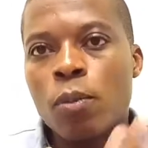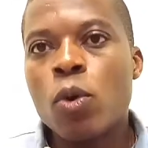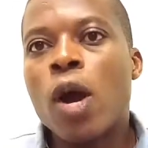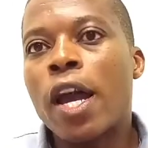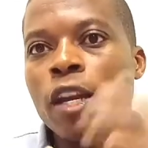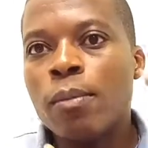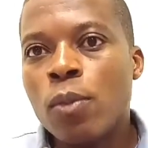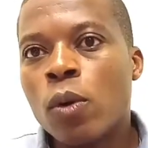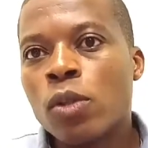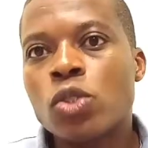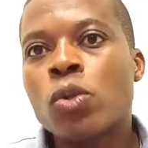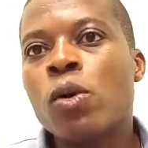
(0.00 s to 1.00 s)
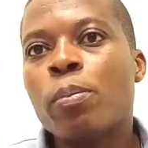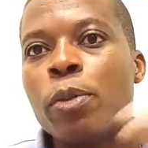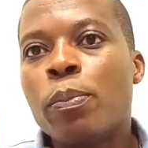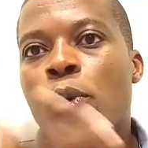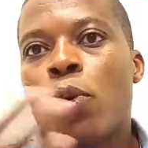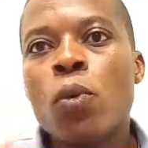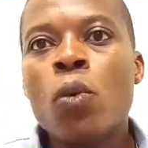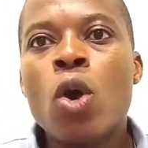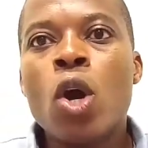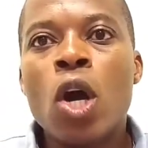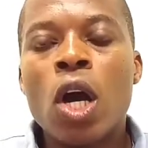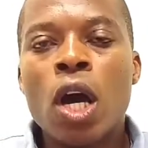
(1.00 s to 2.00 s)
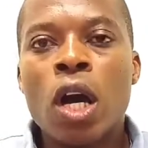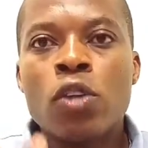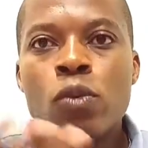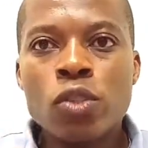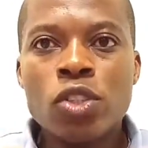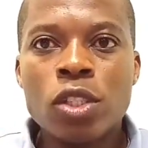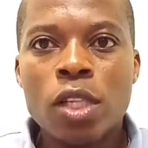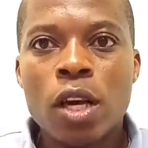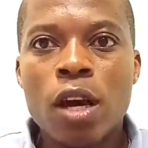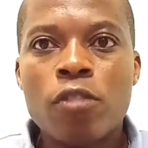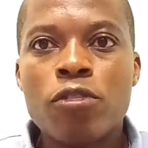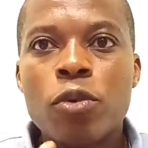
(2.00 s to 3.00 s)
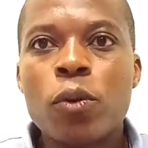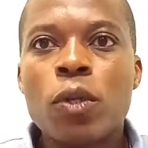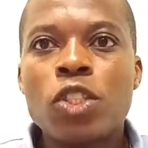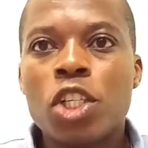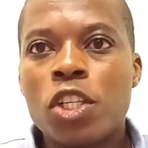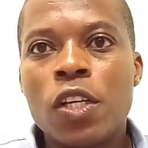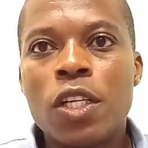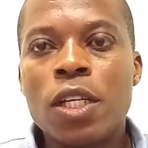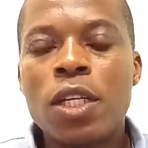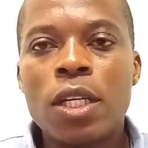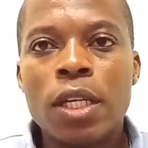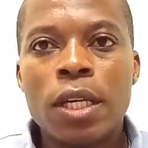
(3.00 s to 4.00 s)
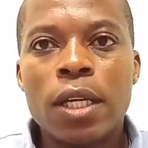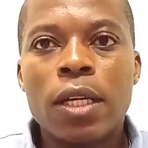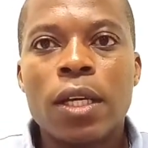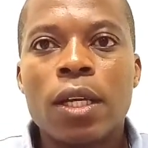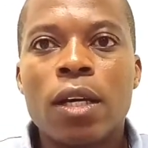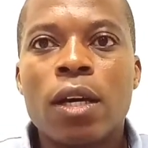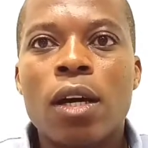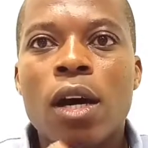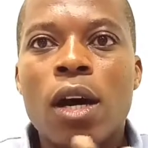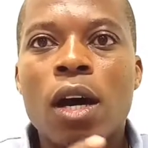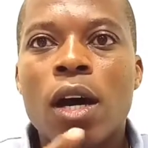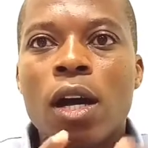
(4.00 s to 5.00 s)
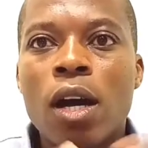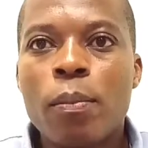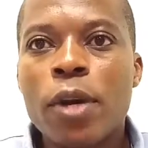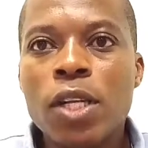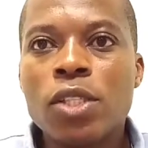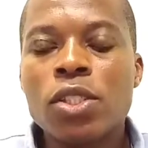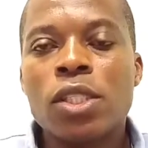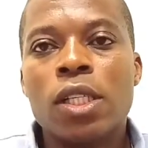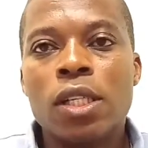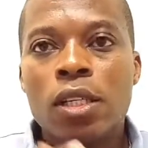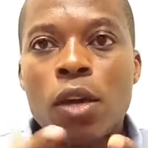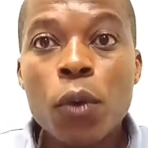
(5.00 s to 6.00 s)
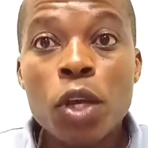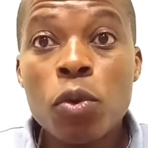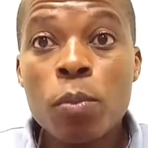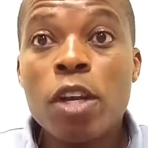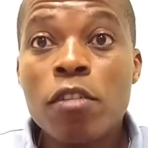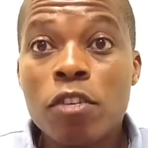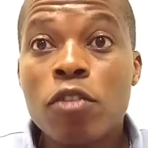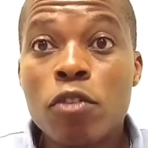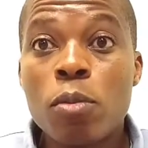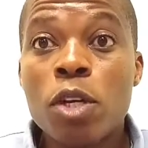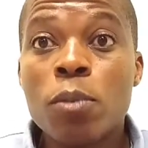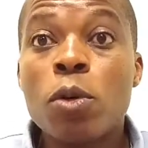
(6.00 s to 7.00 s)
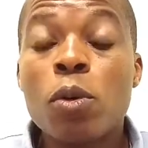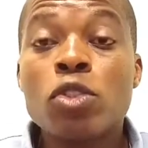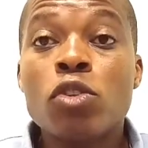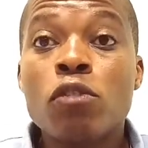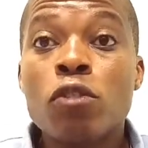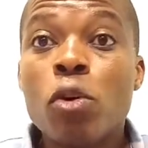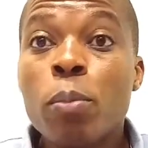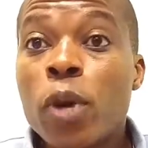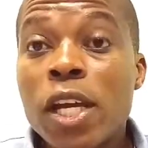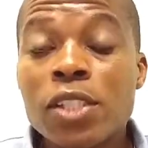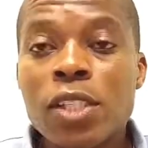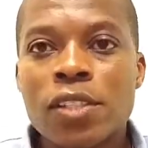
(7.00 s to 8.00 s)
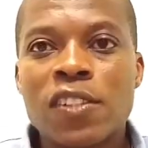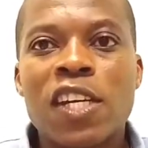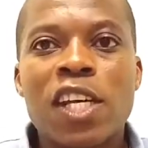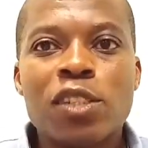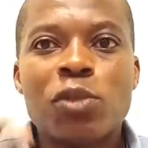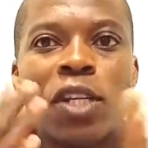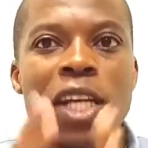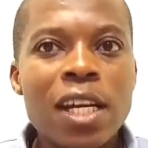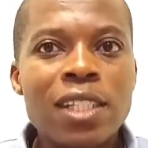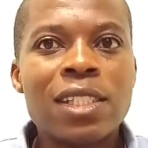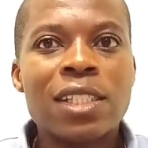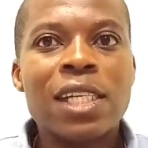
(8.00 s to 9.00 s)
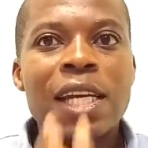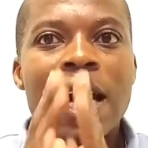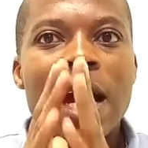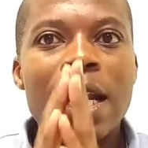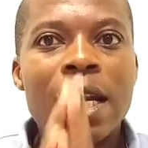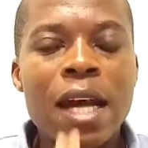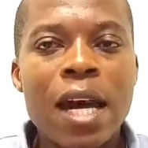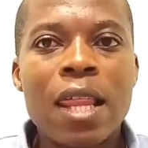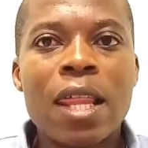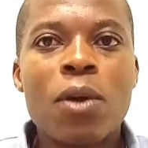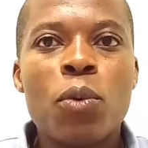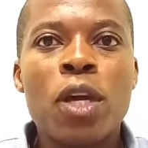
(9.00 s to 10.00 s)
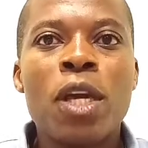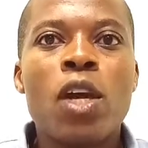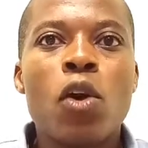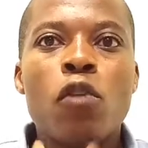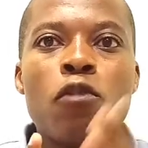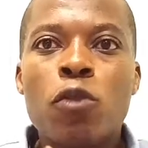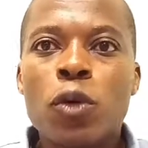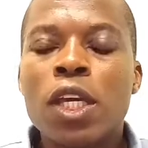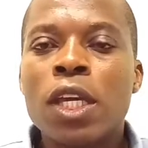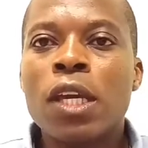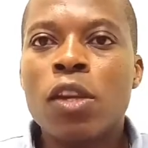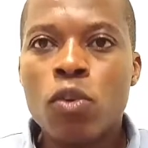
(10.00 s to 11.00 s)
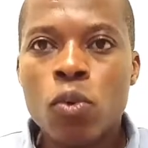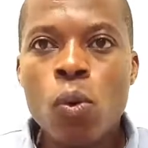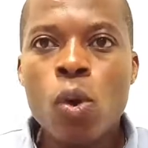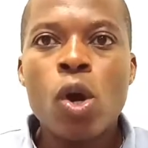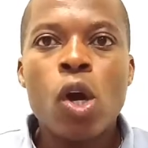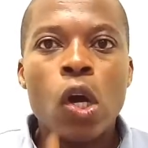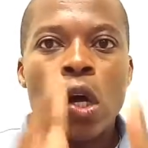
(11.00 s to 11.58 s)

more and more. So people who use fuel generated companies, they are going to benefit from it because of low prices. So that's another way of looking into